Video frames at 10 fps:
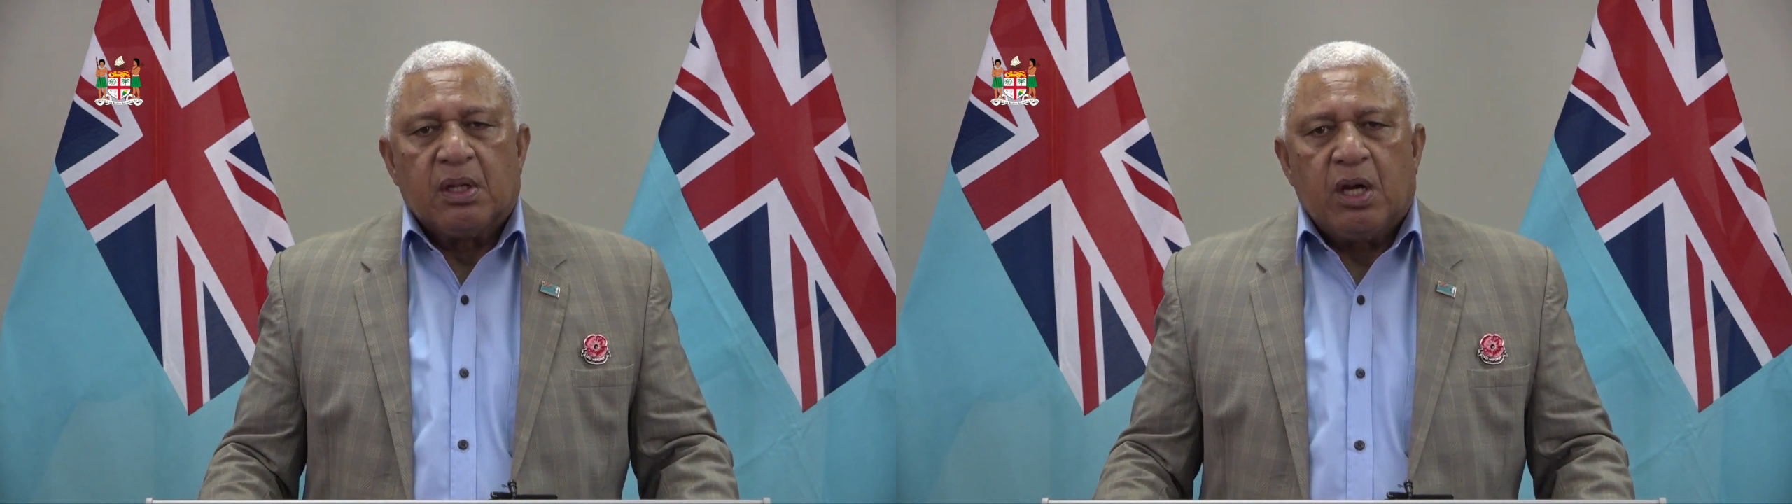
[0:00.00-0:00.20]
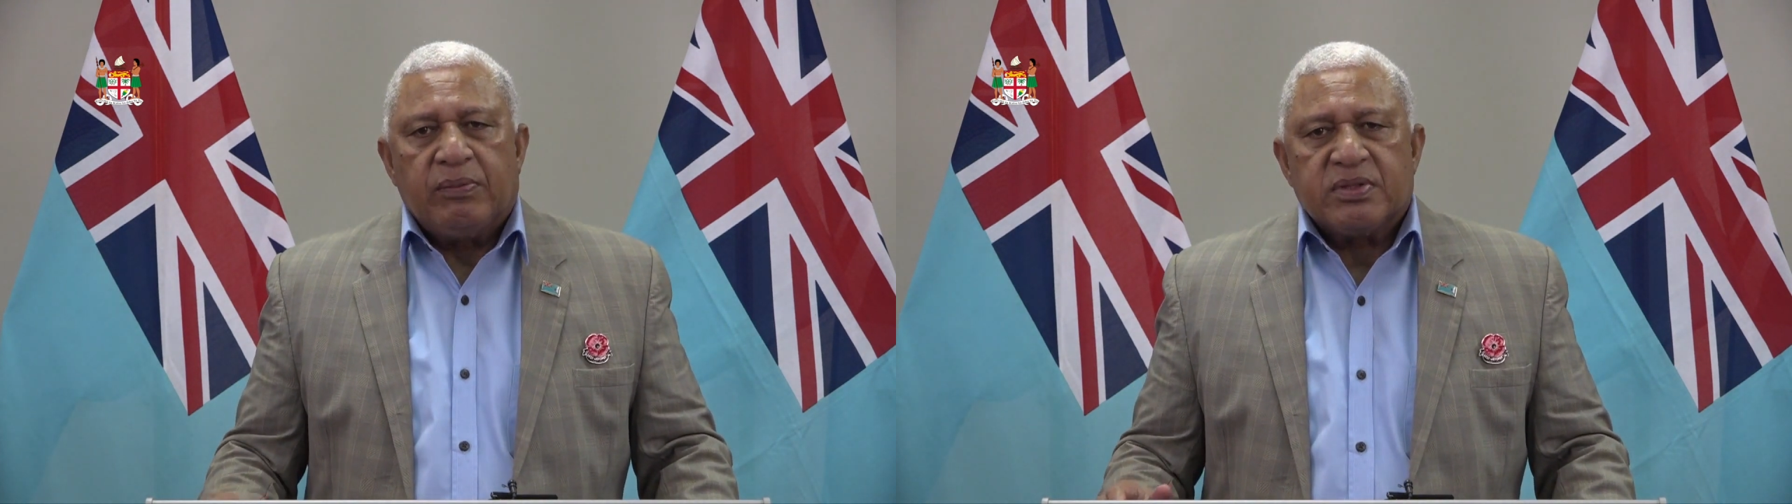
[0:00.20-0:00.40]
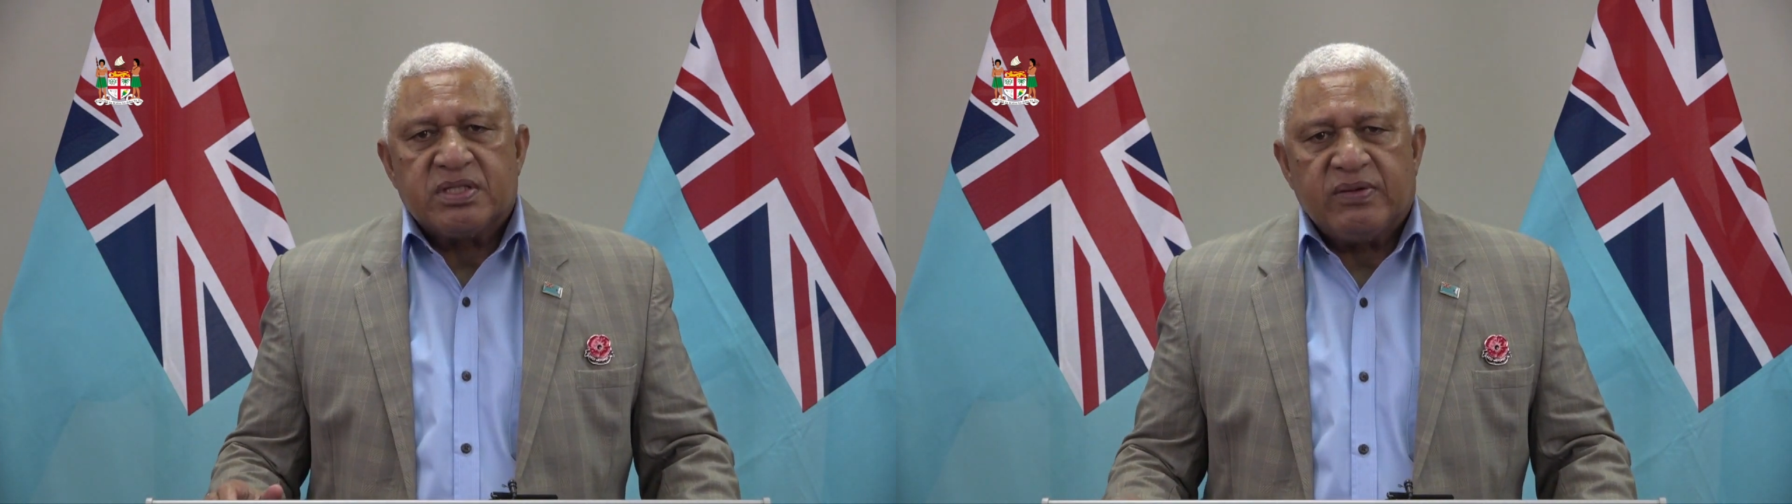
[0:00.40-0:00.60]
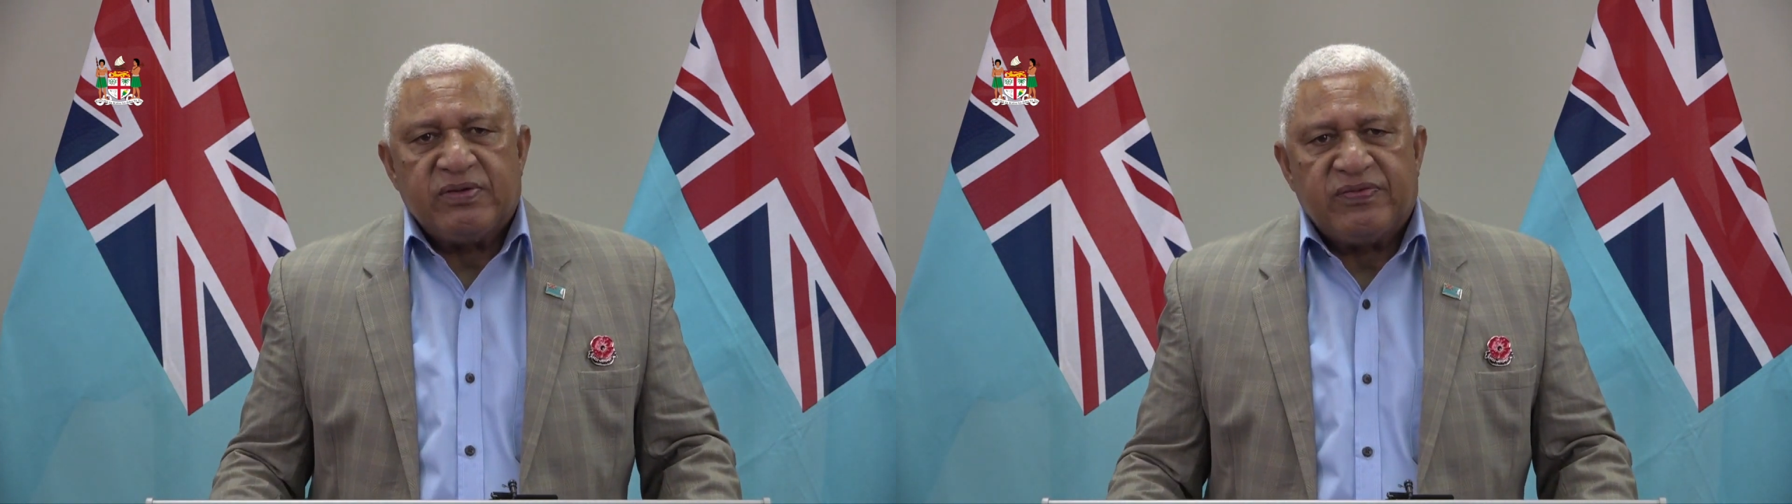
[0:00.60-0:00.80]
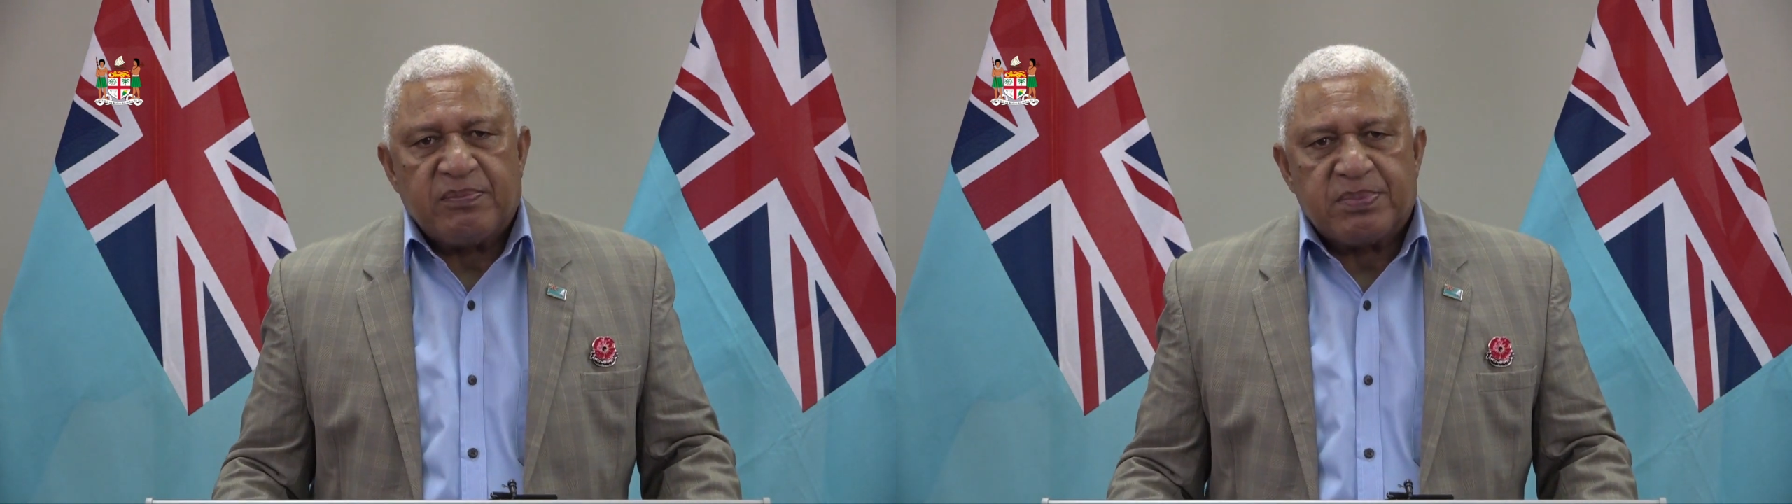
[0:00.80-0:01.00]
Over
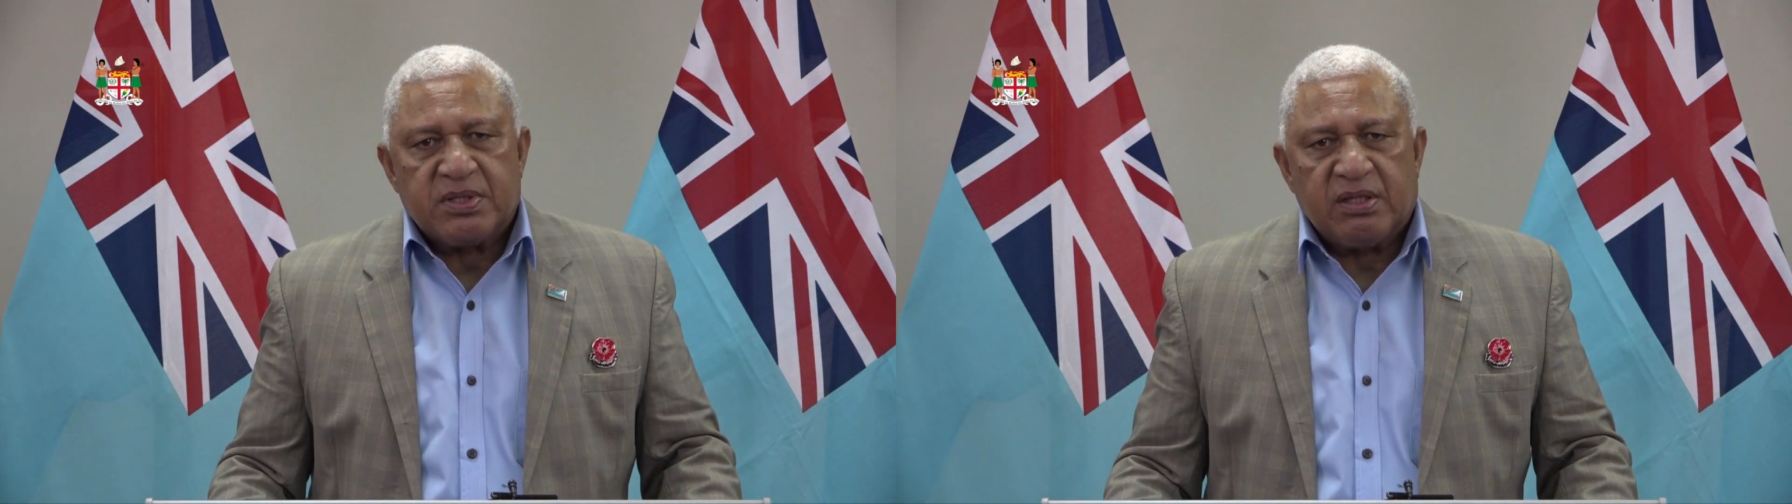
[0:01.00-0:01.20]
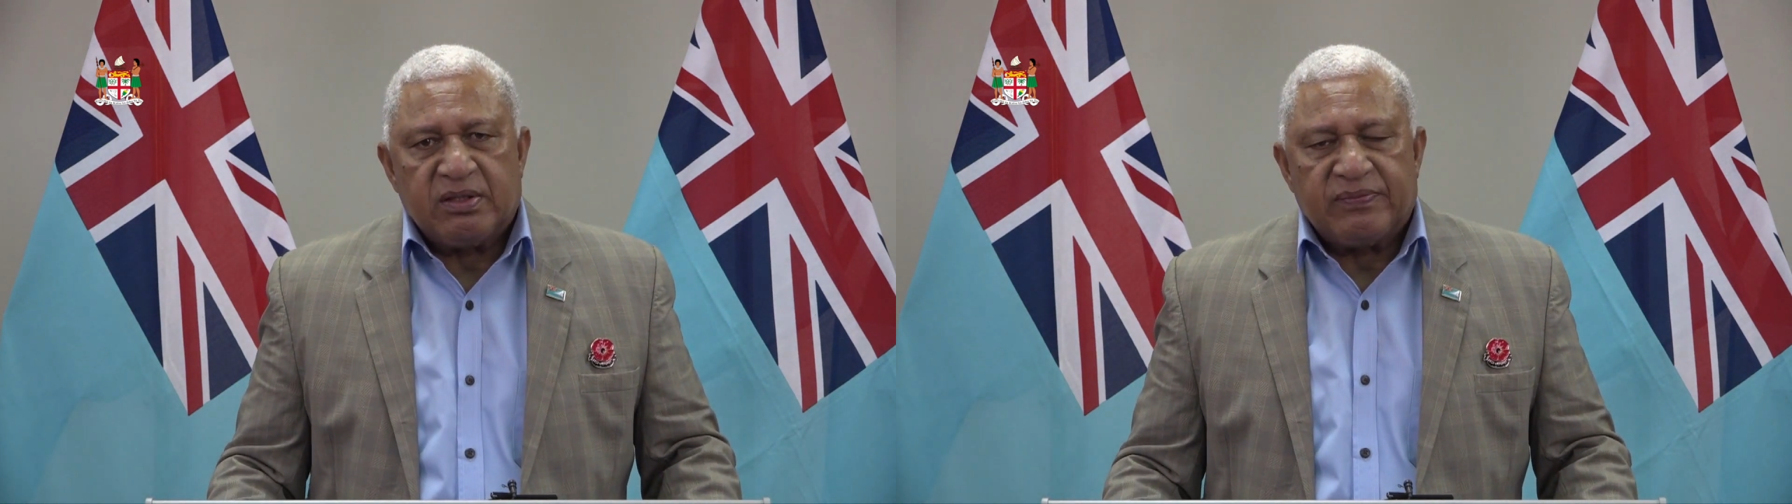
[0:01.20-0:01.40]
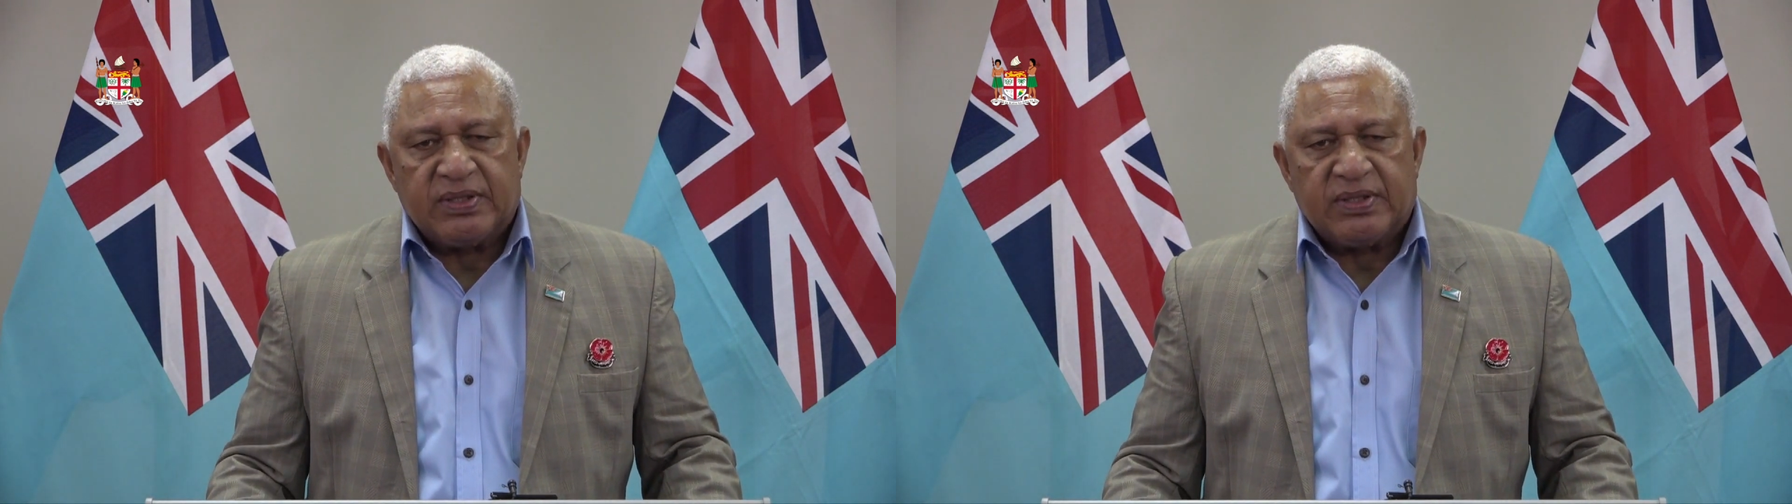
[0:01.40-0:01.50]
75% of